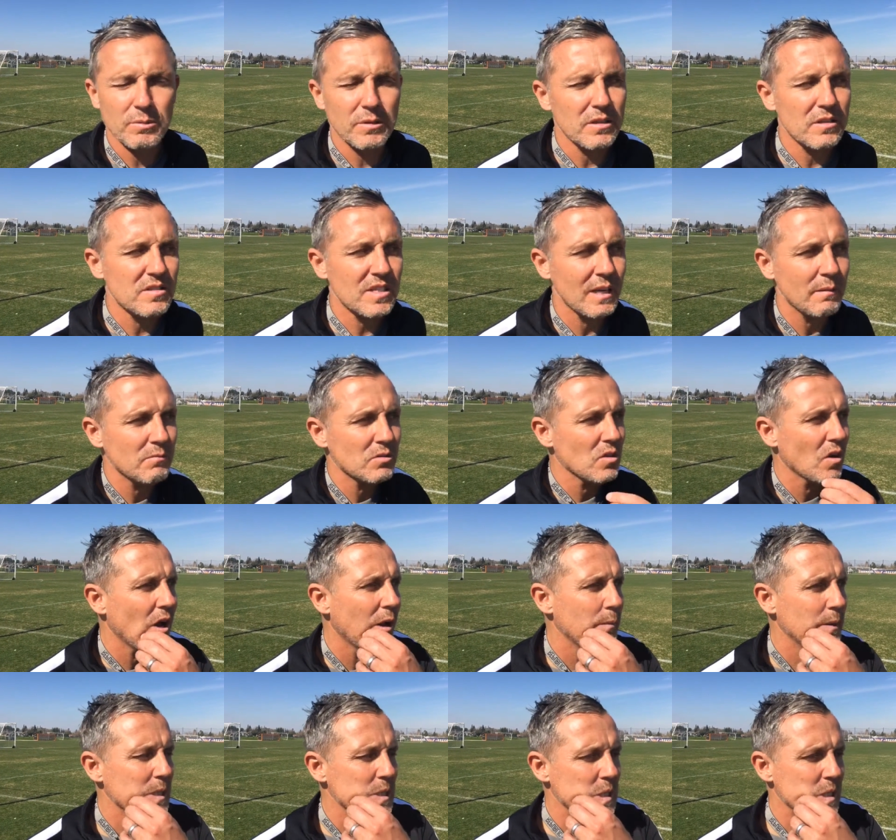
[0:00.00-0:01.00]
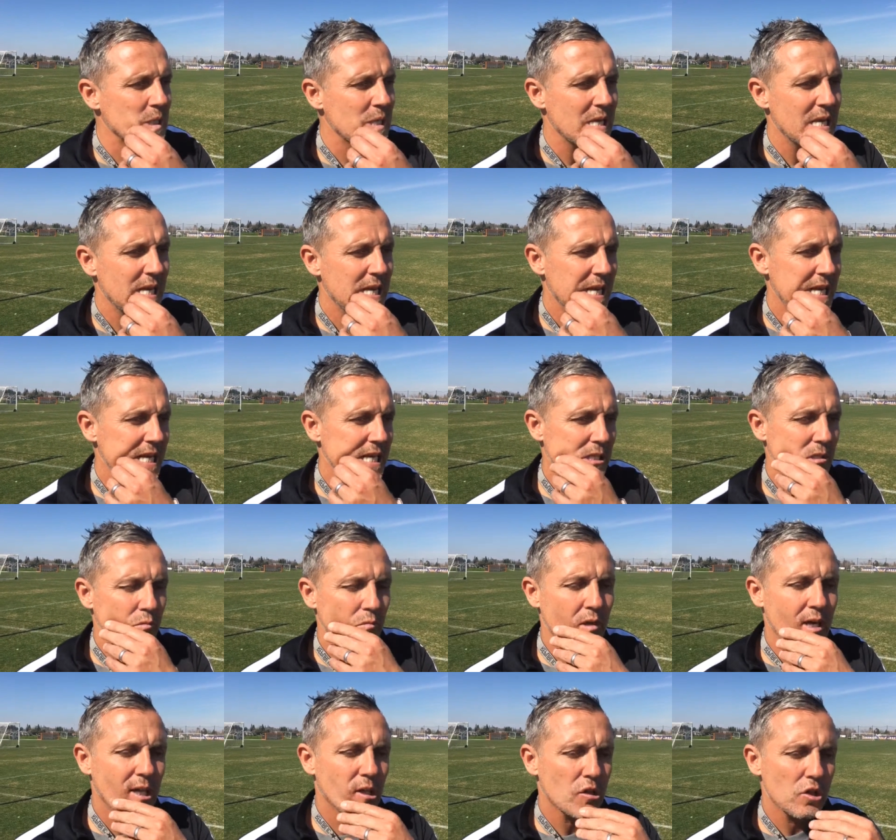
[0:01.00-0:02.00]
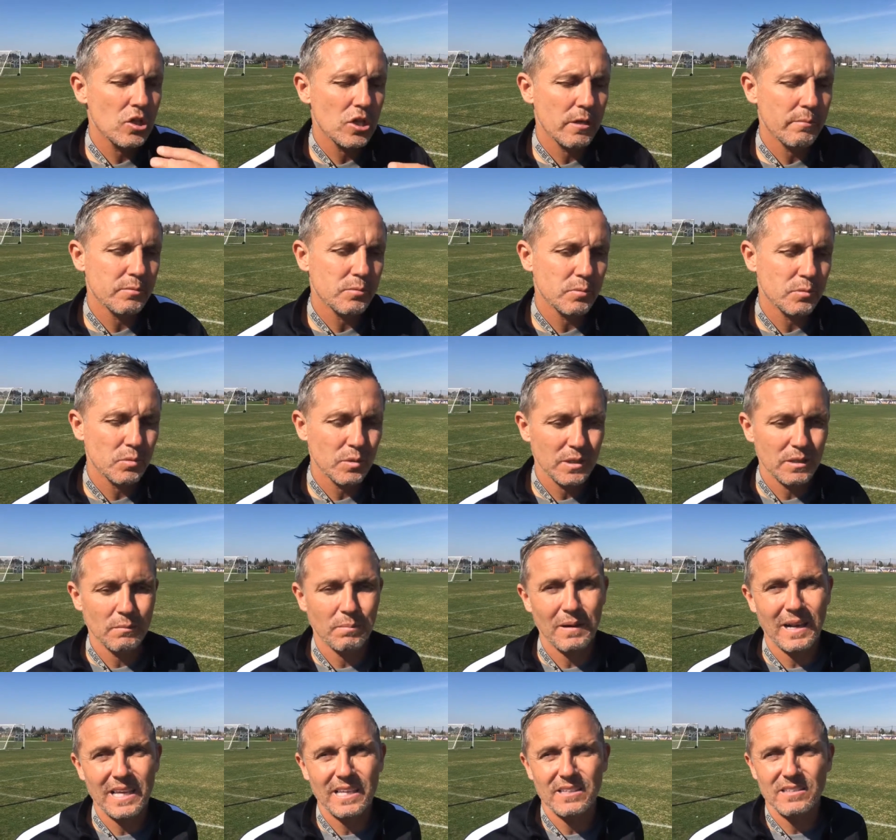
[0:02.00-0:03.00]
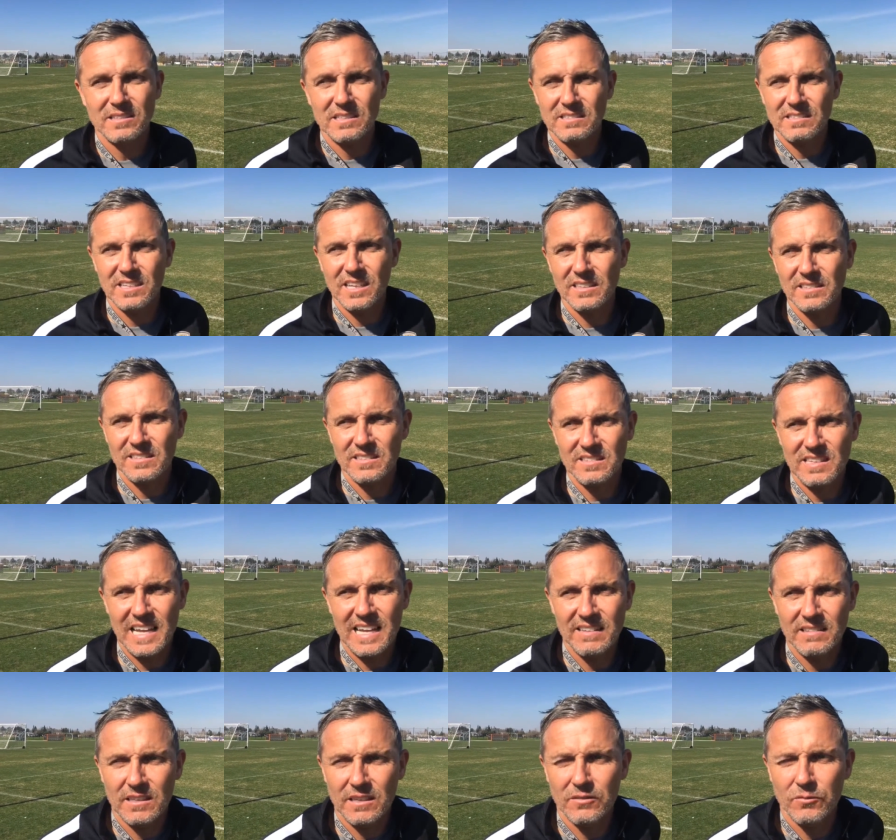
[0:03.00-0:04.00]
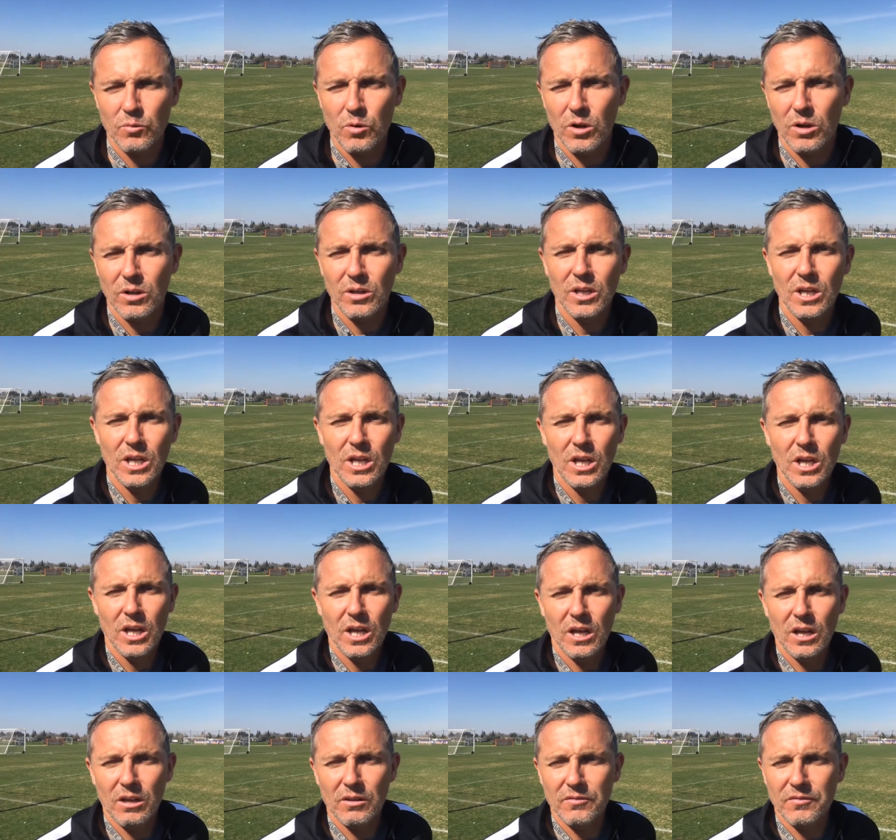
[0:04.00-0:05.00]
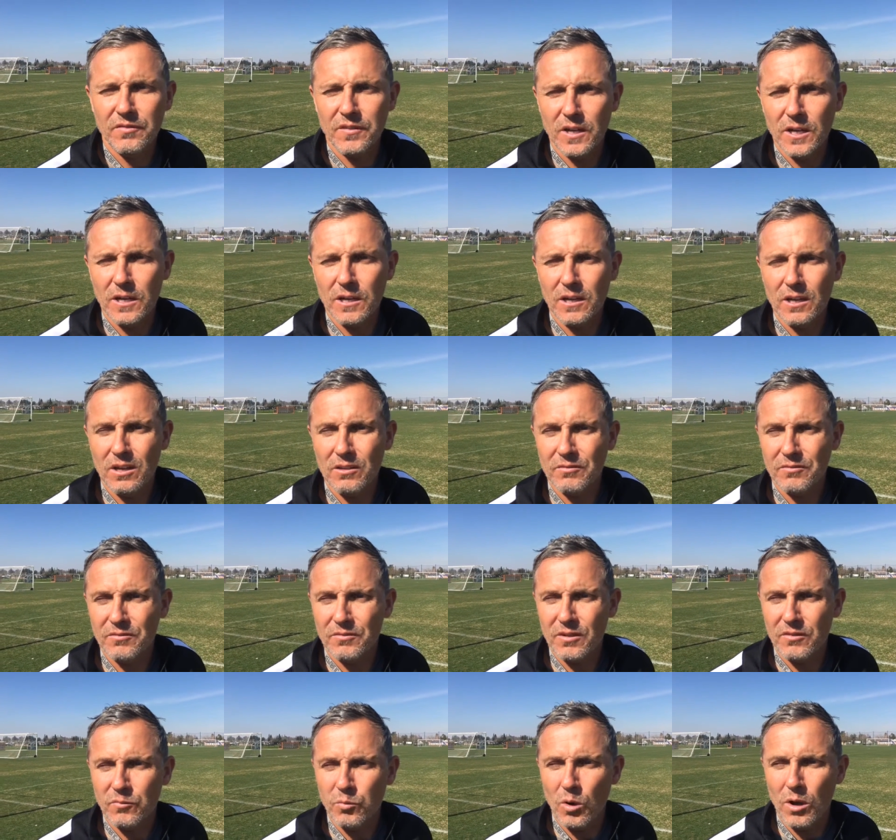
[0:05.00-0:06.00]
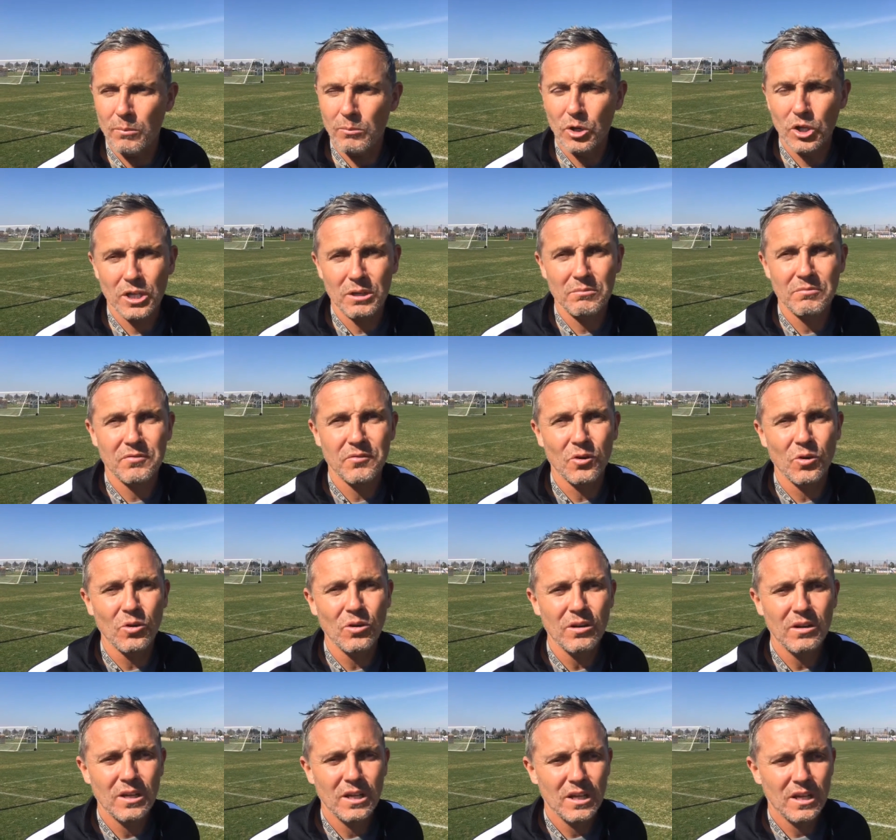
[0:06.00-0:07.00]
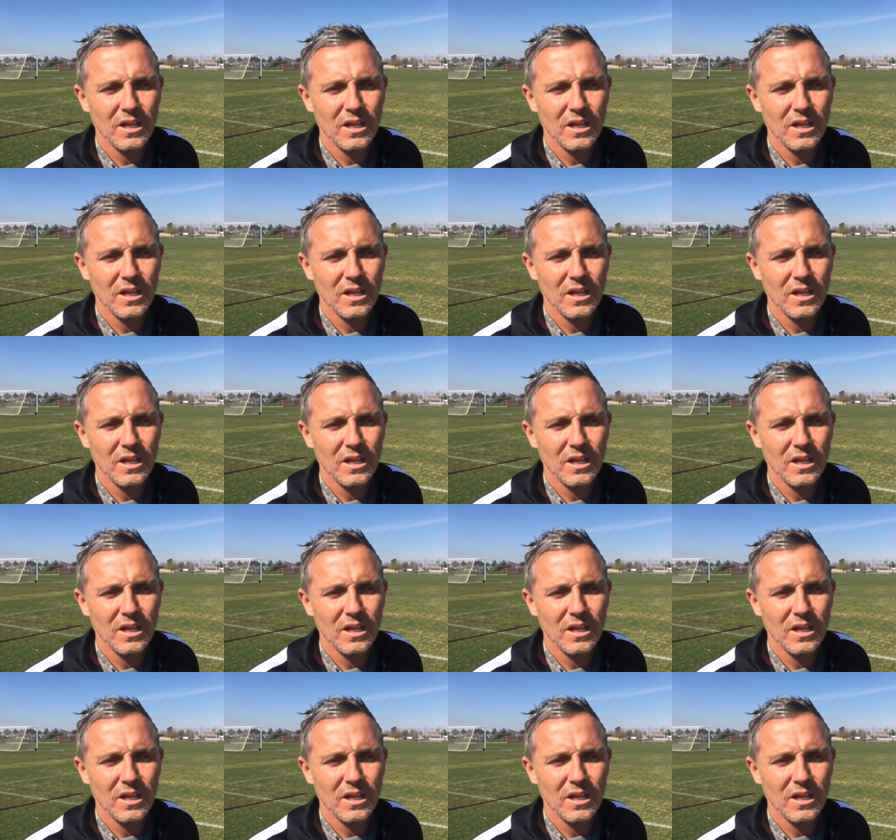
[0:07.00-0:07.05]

But at the same time, it's it's the relationships between the players. It's the understanding of what of, uh, of, of what I'm looking for